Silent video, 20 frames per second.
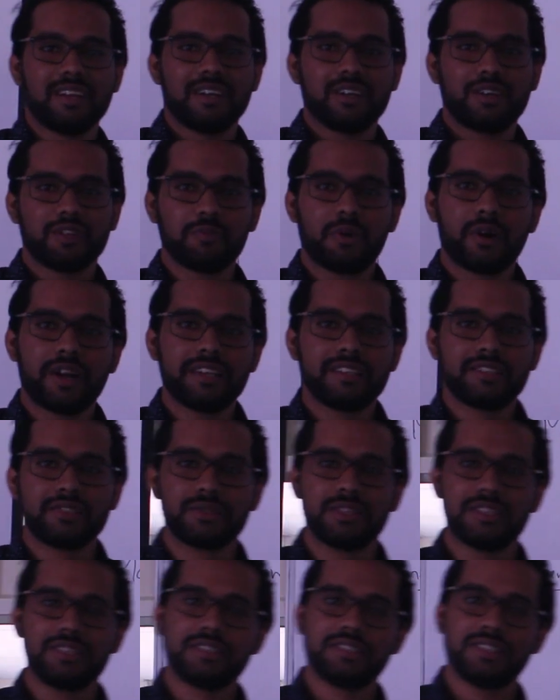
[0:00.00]
Good morning,
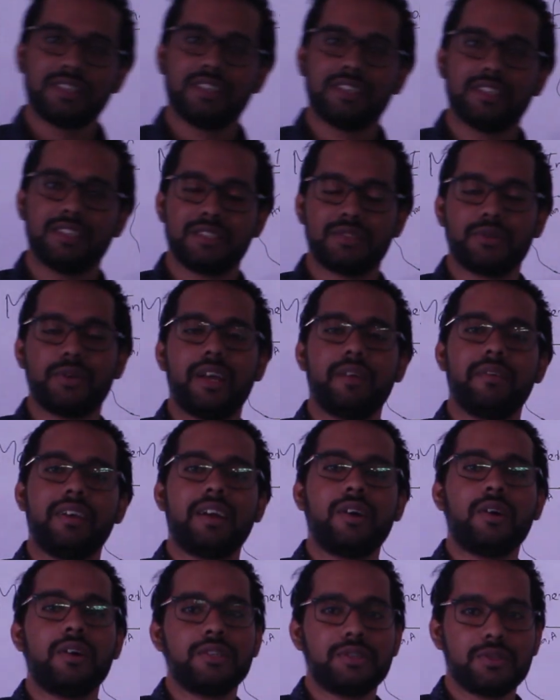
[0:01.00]
students. Today we
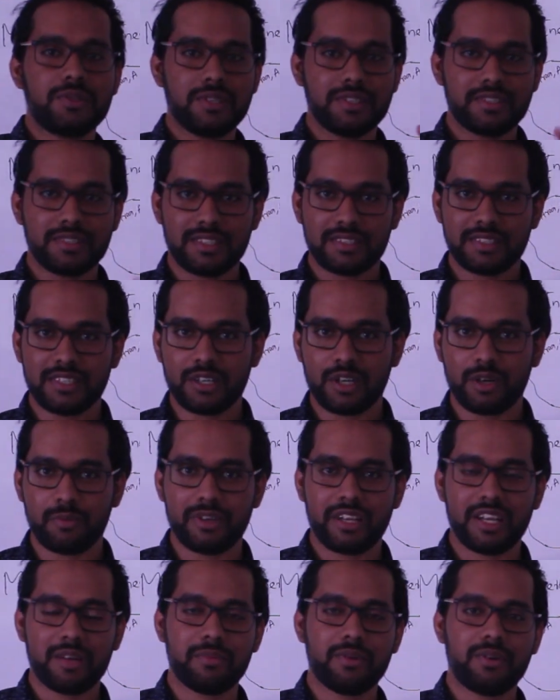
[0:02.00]
are going to discuss a
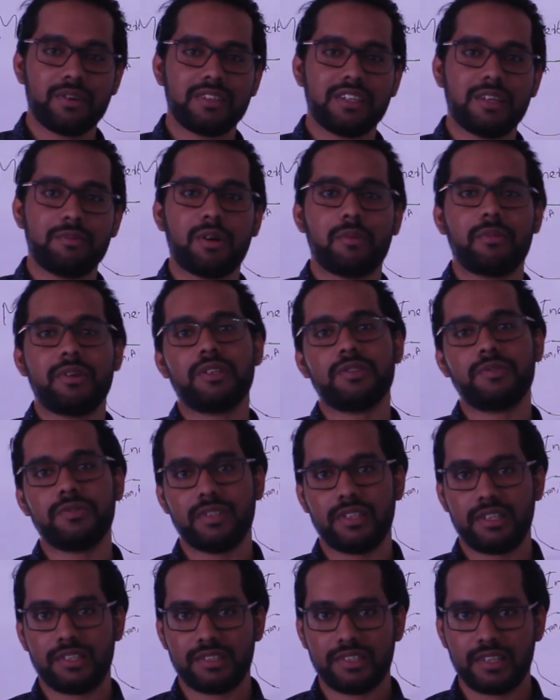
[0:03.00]
topic about the moment of
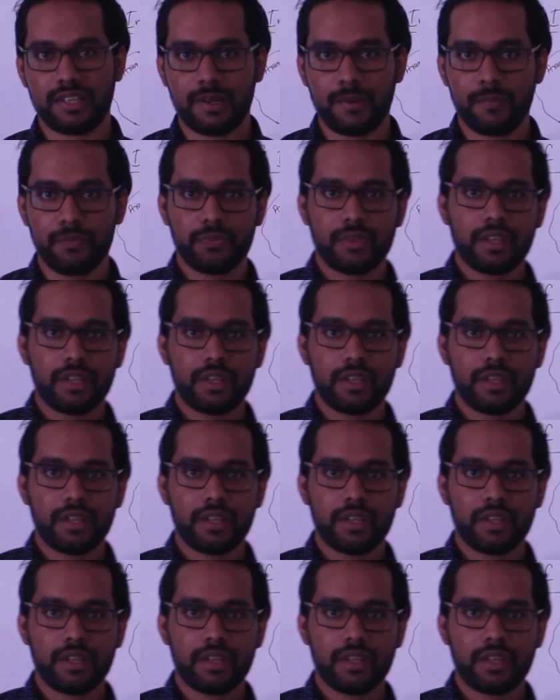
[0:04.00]
inertia,